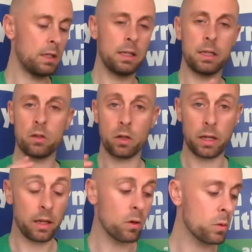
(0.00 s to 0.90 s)
Lid on
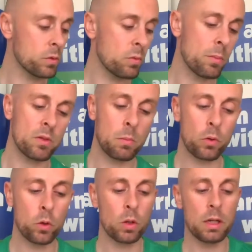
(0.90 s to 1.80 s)
again, always remember to
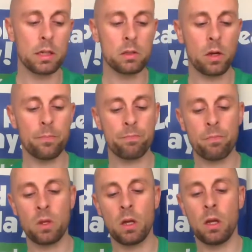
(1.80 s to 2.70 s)
put your lids on.
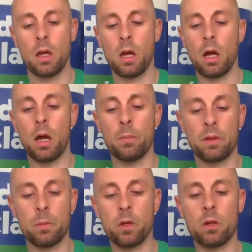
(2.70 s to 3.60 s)

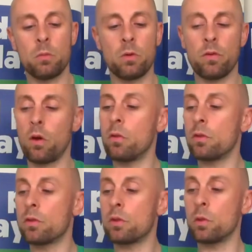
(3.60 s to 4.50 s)
Then we're going to move
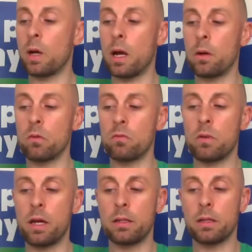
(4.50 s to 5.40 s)
over to our
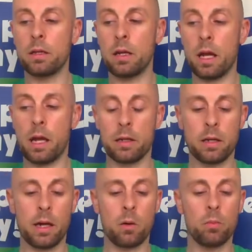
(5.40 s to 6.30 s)
red and
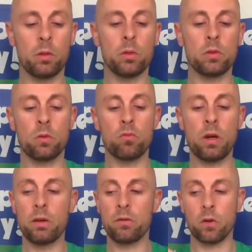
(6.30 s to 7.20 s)
our blue. So
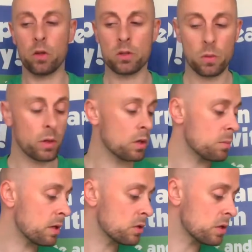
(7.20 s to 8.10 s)
red first, and we're going to
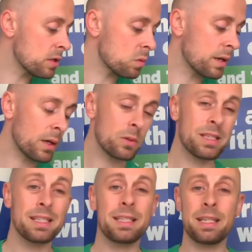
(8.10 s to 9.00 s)
measure this one out
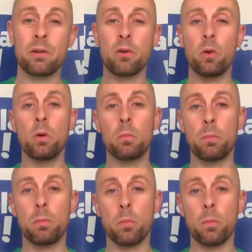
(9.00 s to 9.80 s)
at 0.10,